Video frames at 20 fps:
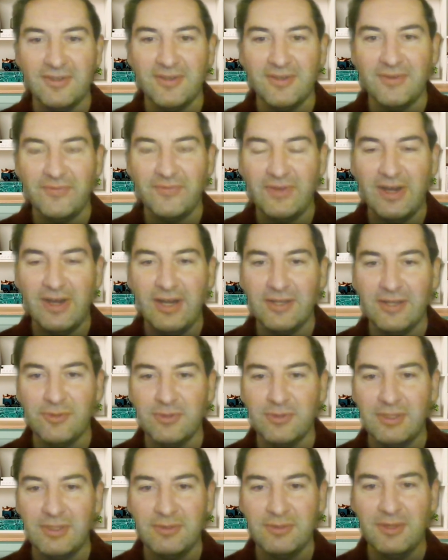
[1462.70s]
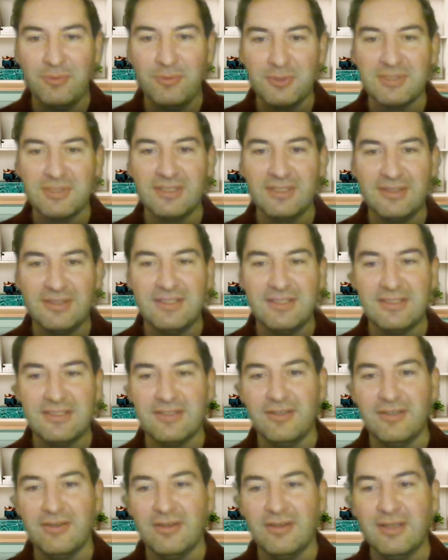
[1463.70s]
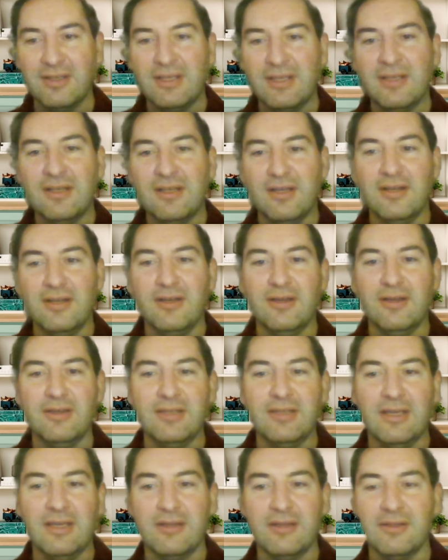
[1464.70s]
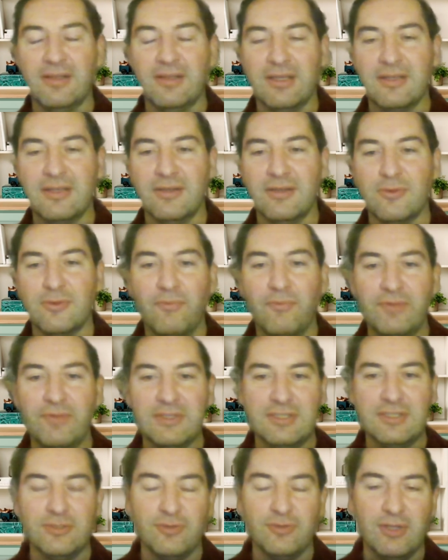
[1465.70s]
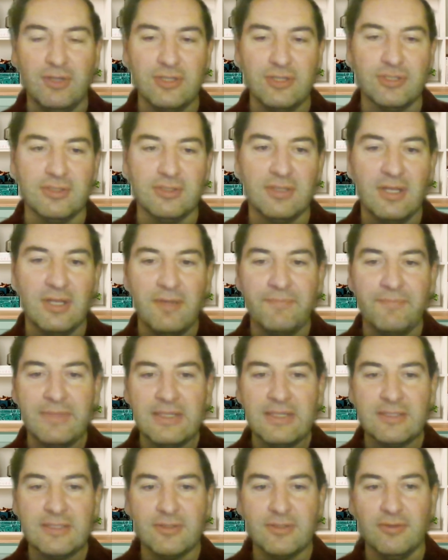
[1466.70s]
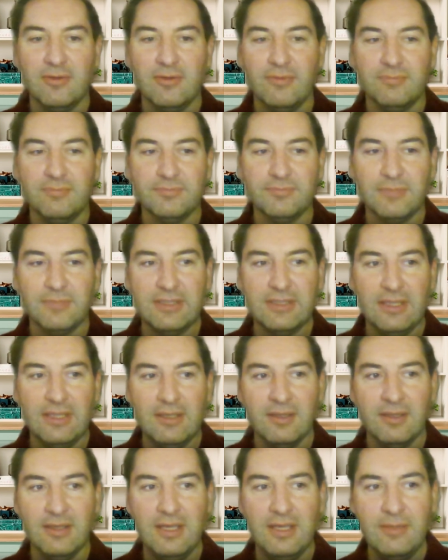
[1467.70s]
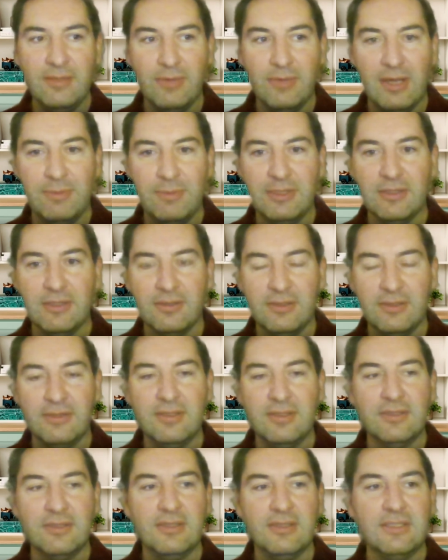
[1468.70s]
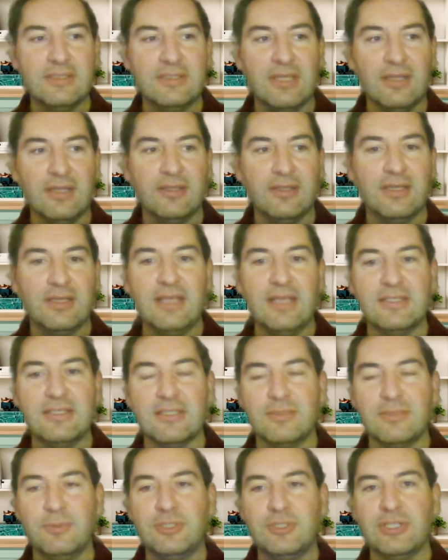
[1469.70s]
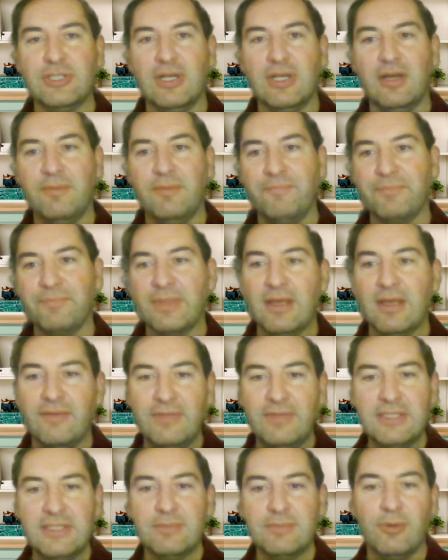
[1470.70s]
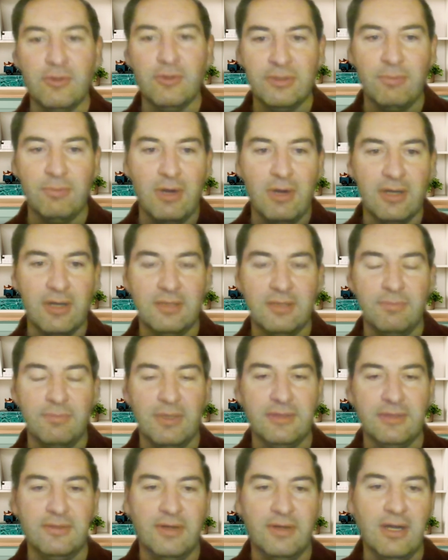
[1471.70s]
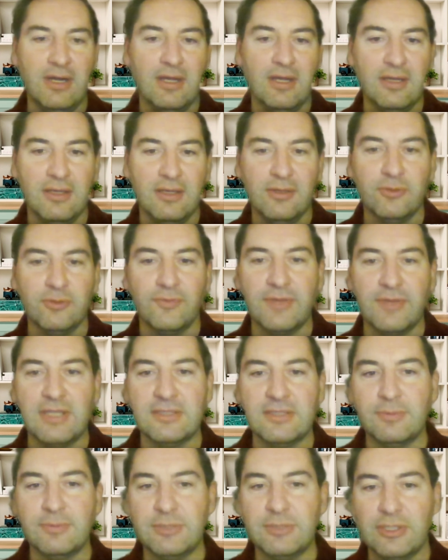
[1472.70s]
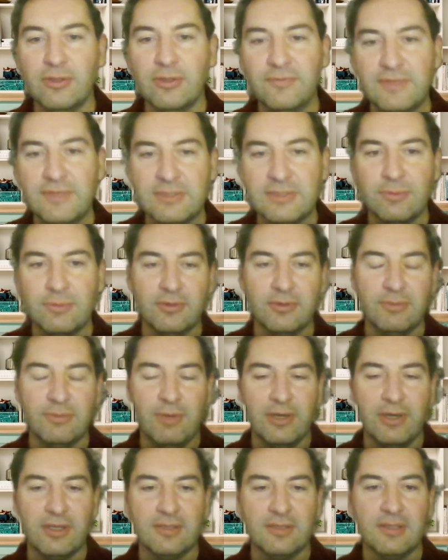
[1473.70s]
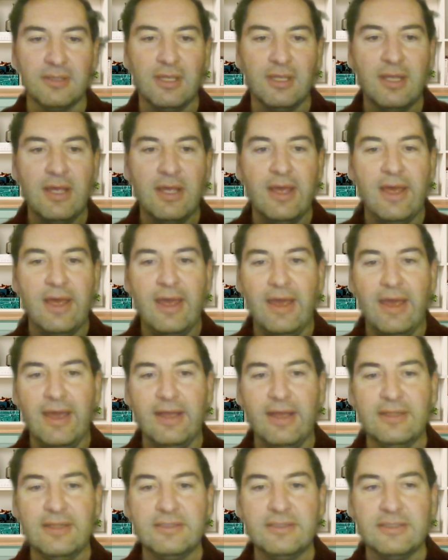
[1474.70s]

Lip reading: fired, or there was like this like a conflict situation. So, but anyway, I mean, these are the cases which are visible on the market, but there are a lot of cases which are not visible on the market. And